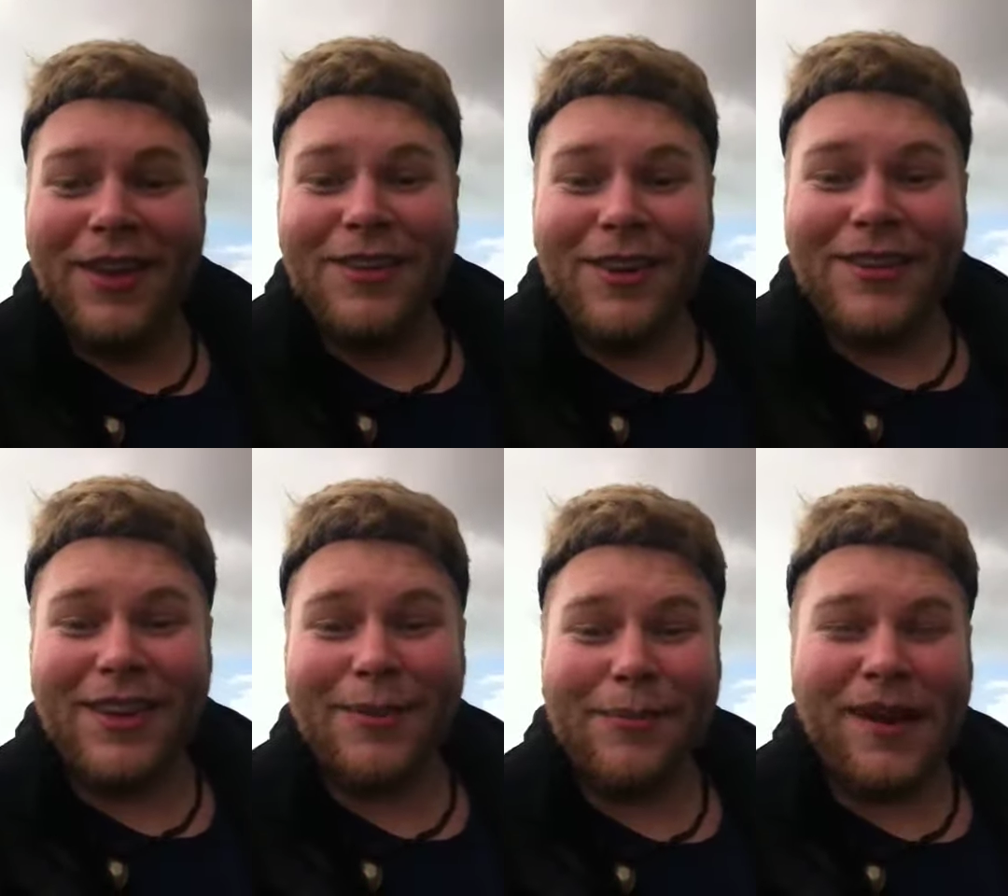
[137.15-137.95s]
So I'll
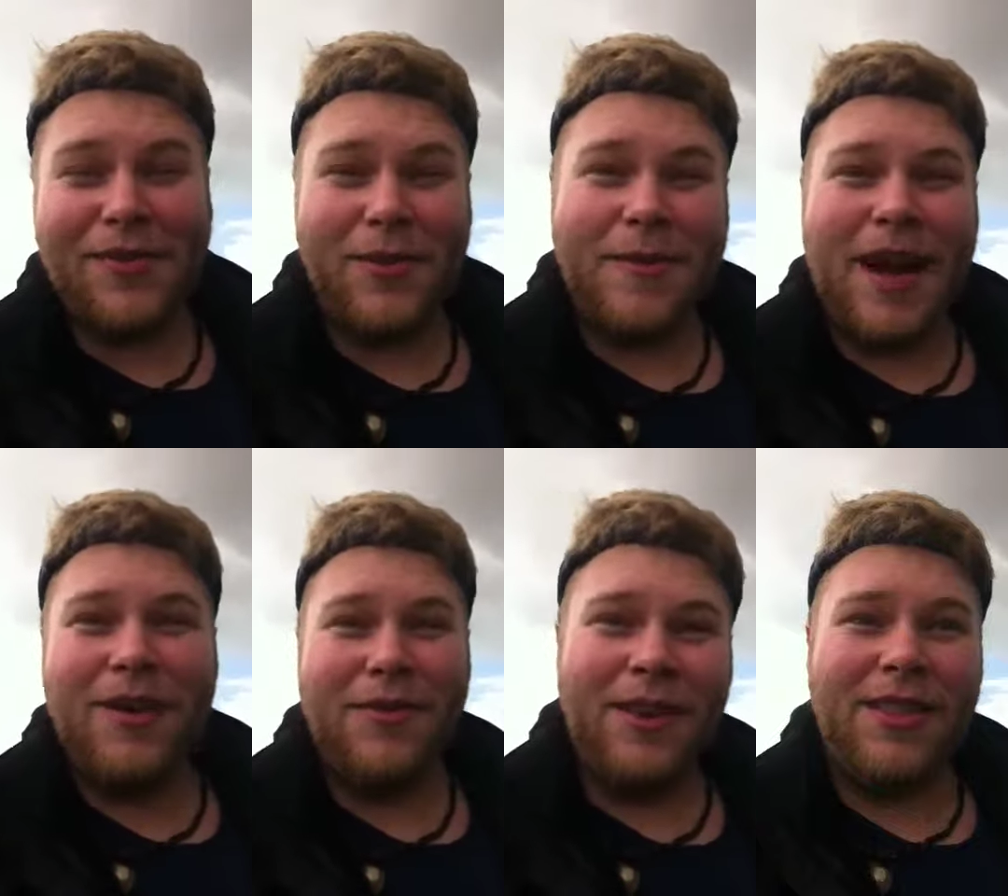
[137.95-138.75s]
take a bus from
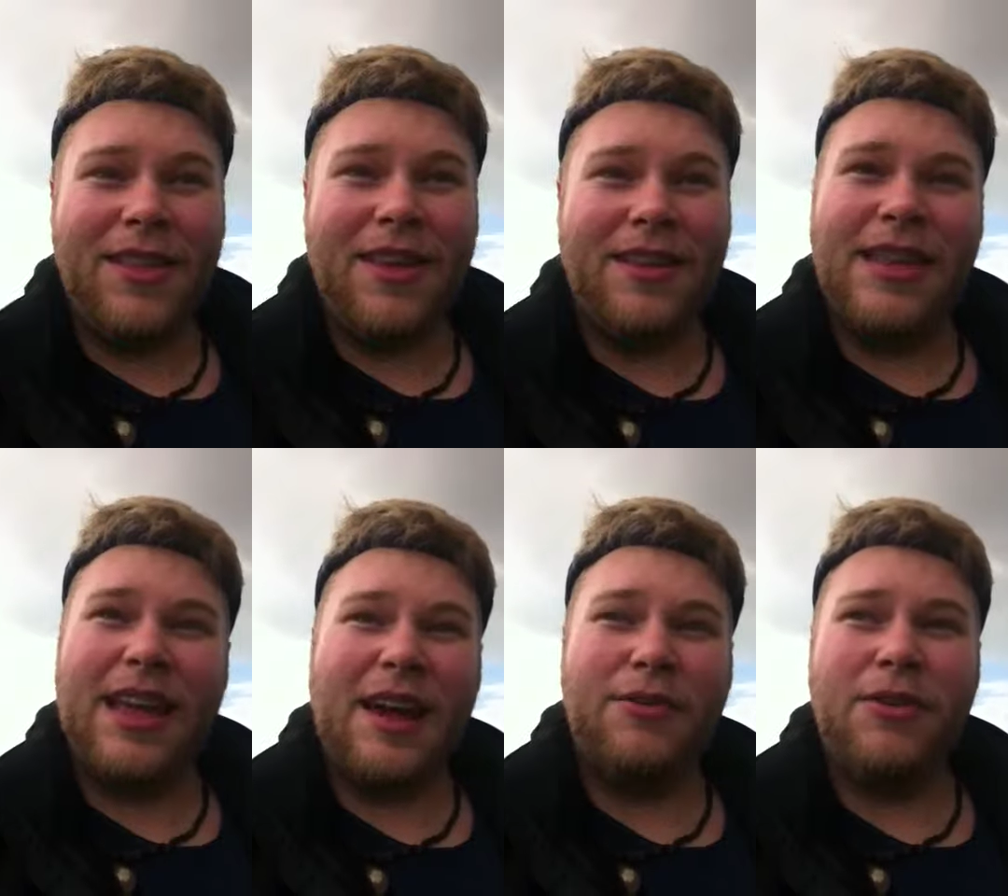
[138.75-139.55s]
Haifa in the
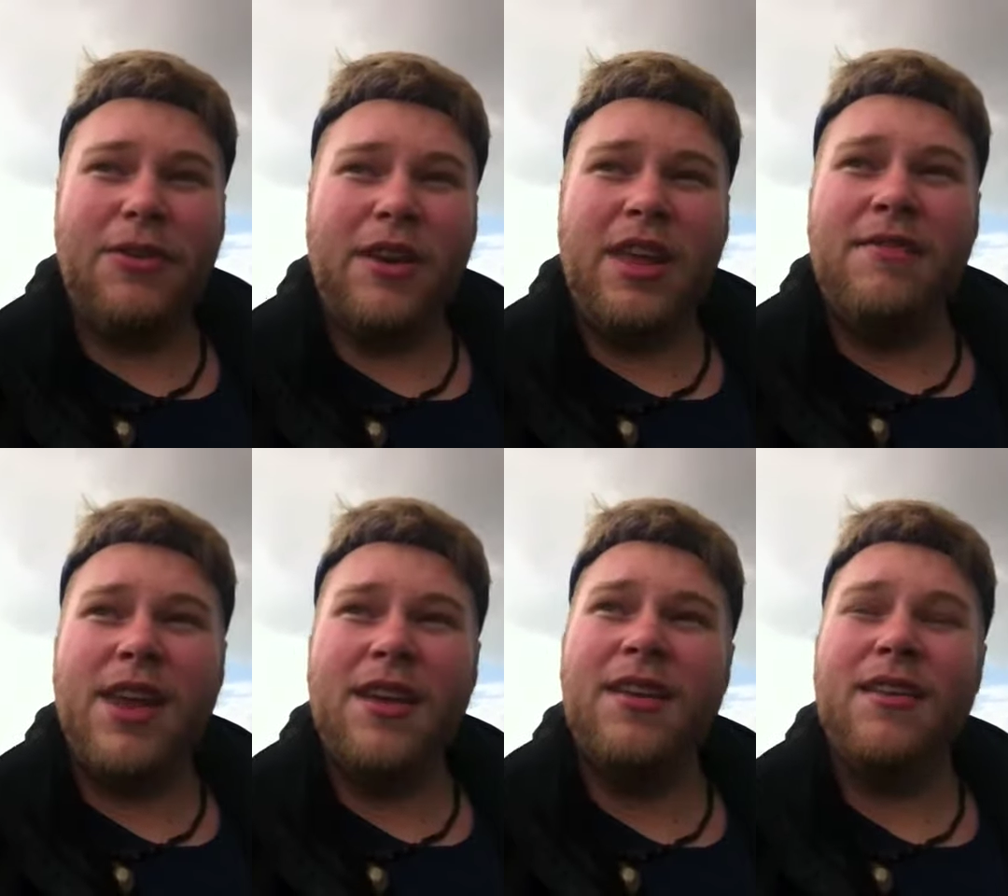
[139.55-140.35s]
afternoon,
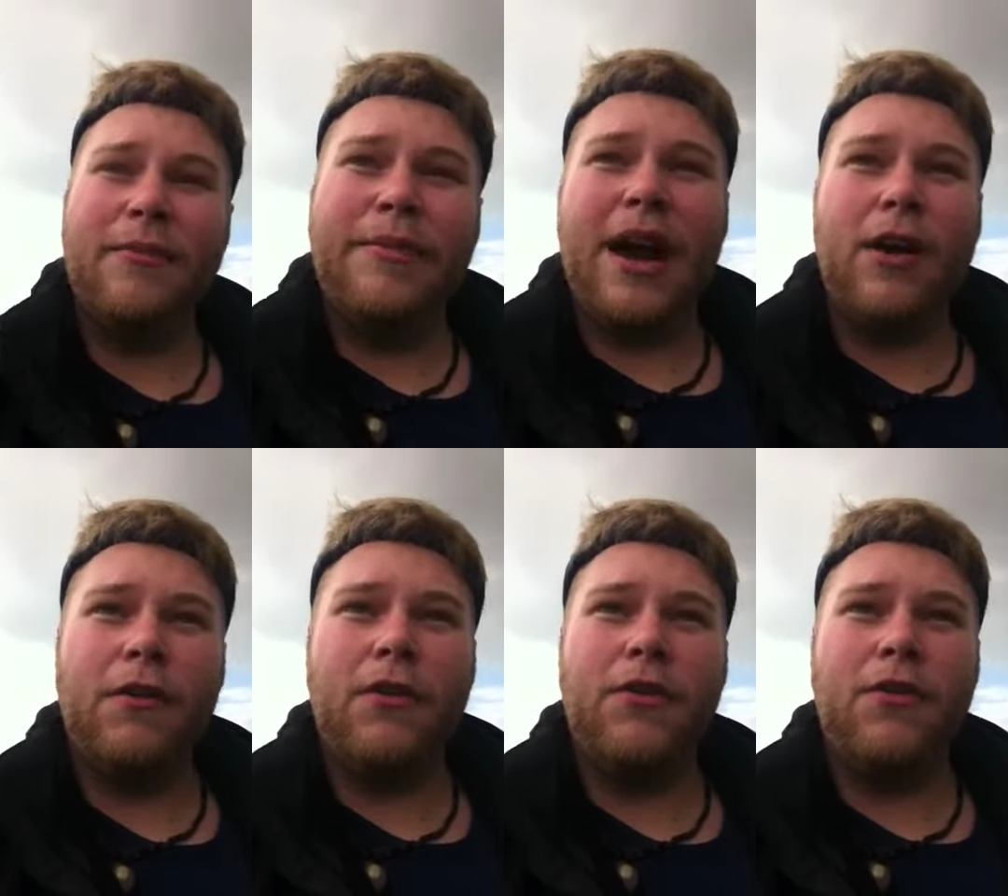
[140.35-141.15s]
evening, back
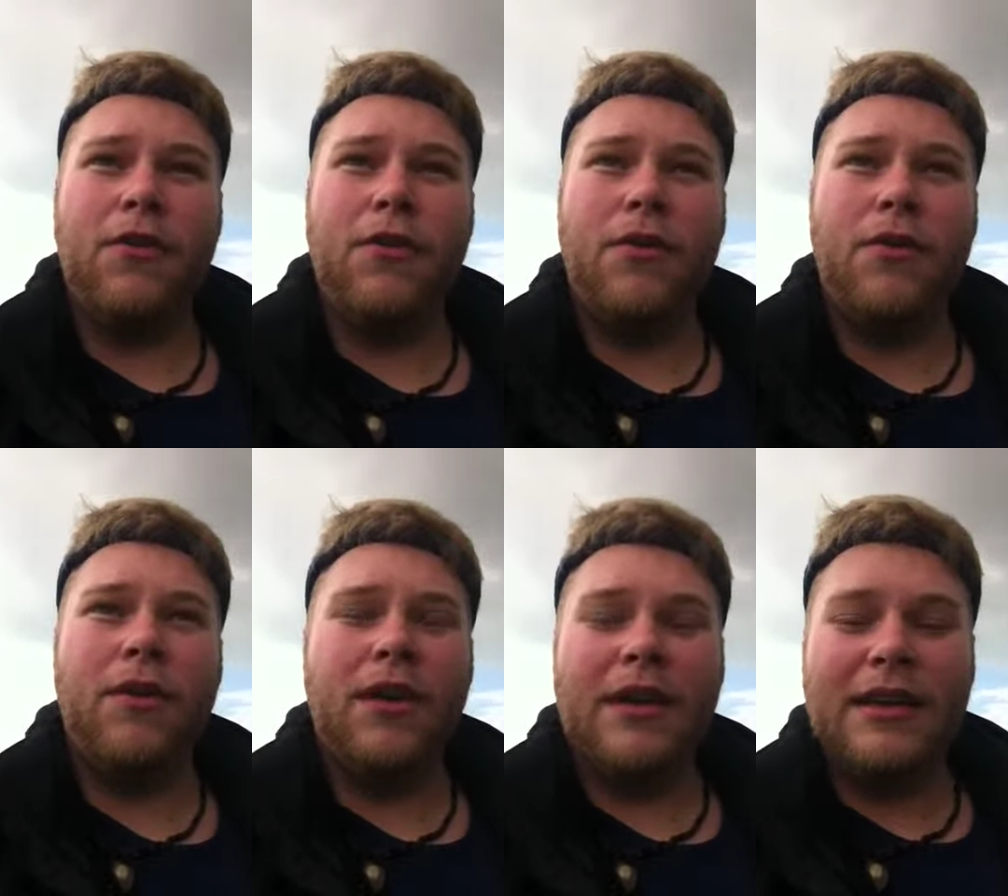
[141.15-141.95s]
over to
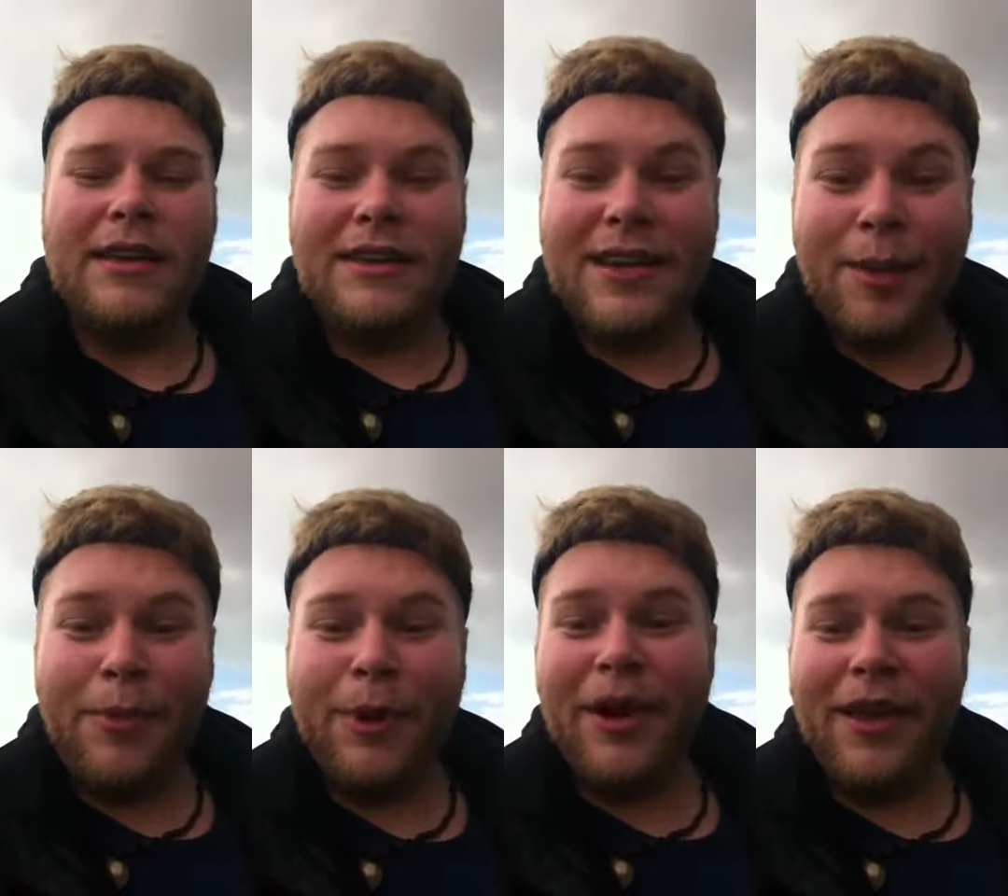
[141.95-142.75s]

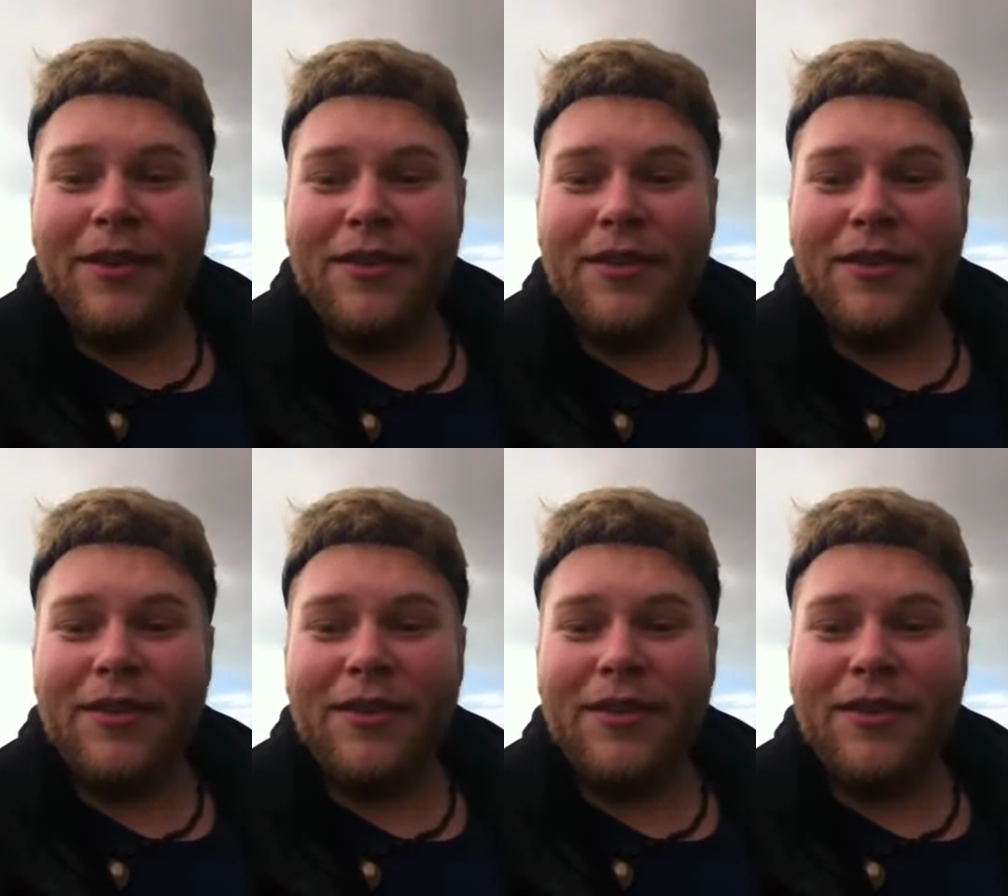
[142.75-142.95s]
Tiberias.